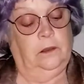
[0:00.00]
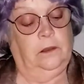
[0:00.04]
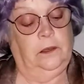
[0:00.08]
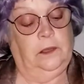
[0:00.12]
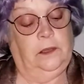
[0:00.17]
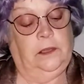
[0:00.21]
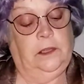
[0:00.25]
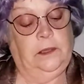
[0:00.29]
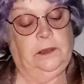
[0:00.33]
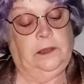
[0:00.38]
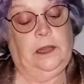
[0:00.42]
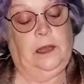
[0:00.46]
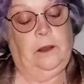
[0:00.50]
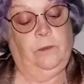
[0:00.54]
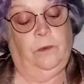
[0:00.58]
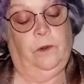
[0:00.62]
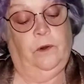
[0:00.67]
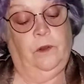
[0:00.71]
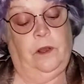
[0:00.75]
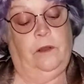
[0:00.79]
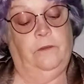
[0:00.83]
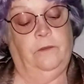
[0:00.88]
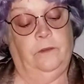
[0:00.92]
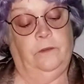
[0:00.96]
I'll get that one
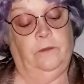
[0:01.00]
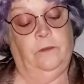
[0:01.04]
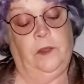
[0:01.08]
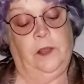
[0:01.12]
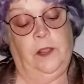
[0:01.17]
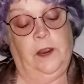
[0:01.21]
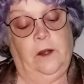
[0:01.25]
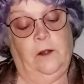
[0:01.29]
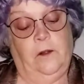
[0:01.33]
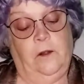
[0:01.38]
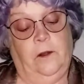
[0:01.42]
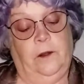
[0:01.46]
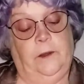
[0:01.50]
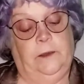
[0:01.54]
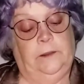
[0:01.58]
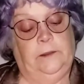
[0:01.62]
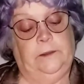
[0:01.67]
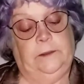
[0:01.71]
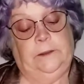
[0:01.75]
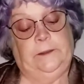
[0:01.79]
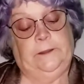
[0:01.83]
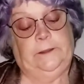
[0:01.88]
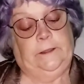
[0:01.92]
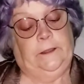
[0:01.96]
off of there.
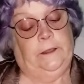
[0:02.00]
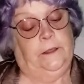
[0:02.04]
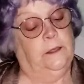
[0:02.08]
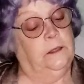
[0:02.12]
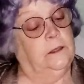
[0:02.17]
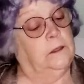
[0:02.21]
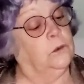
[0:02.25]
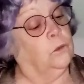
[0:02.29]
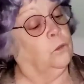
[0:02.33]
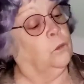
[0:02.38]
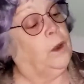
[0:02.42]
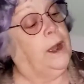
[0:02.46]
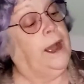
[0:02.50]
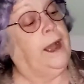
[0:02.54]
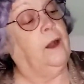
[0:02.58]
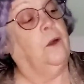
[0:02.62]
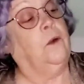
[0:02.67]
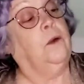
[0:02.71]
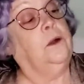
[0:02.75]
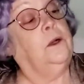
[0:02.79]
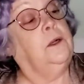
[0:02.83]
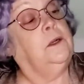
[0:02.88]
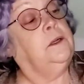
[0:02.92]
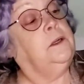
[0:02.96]
Wow.